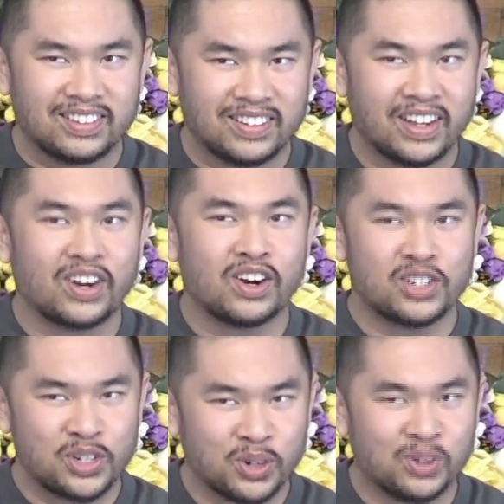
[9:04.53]
Like our
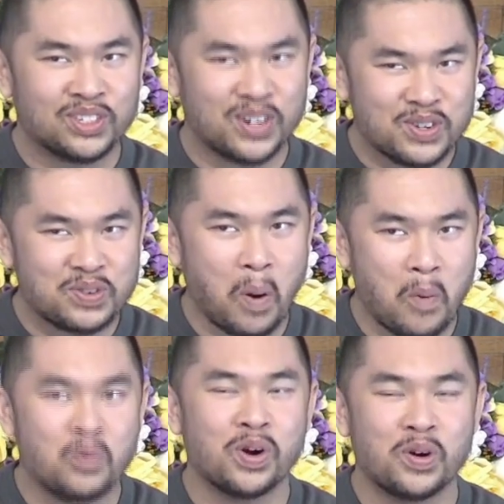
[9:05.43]
shoulders
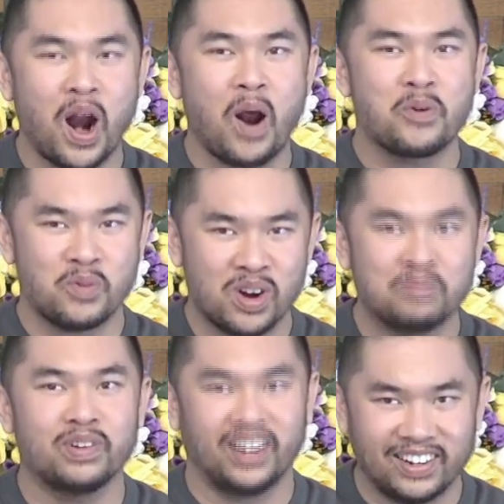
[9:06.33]
were
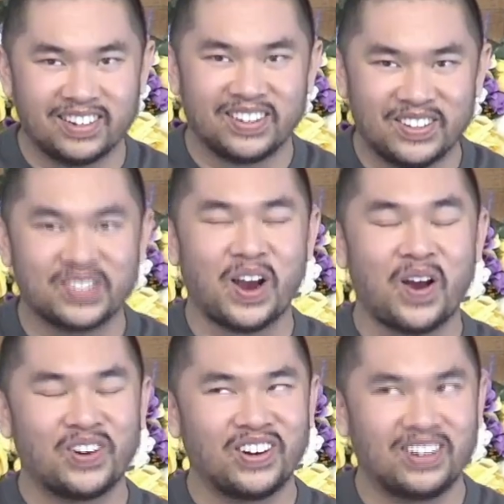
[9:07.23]
rubbing. I was like,
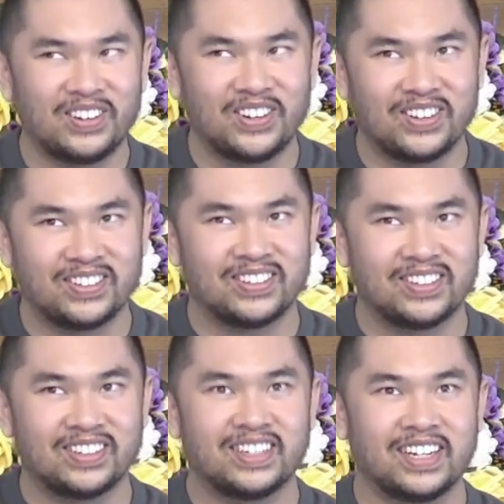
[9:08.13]

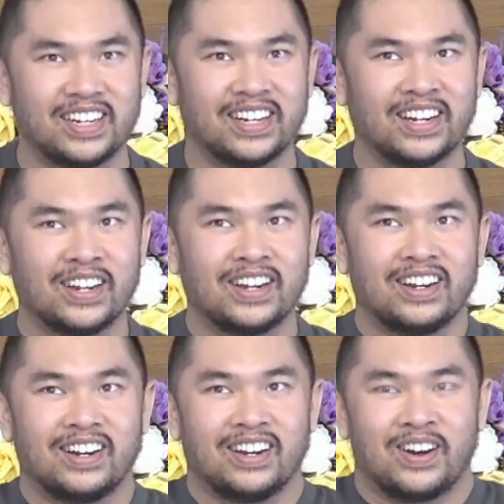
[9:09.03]
oh.
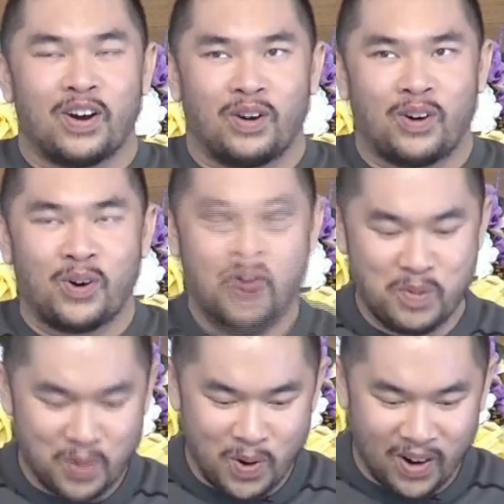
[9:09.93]
Oh
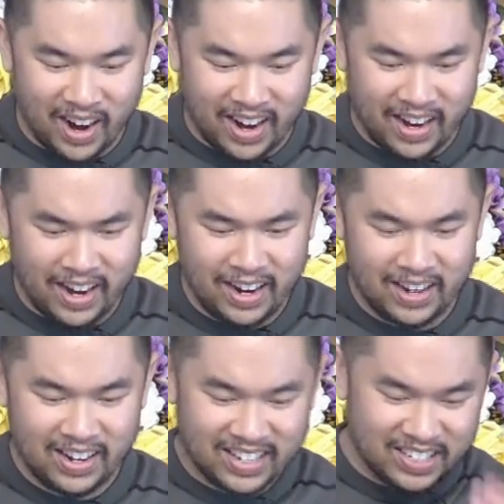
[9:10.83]
boy,
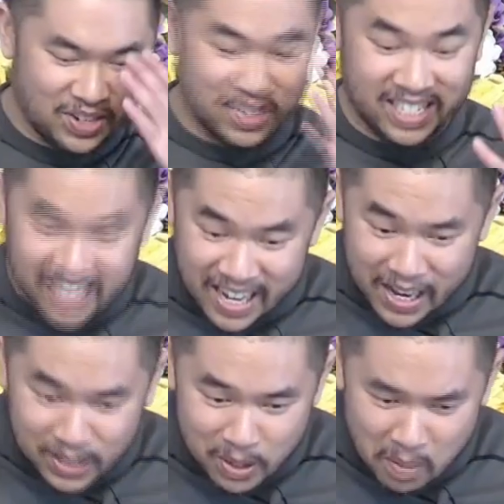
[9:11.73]
she was
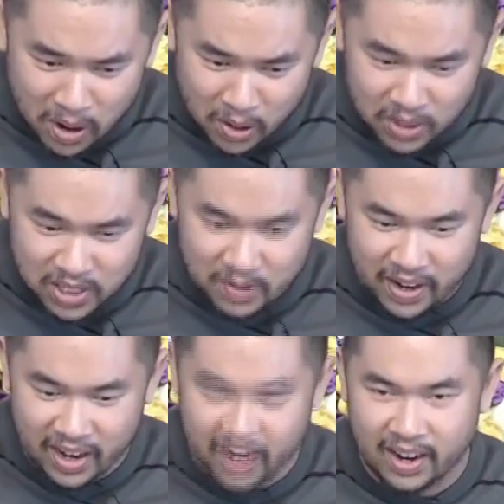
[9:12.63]
sitting super close to me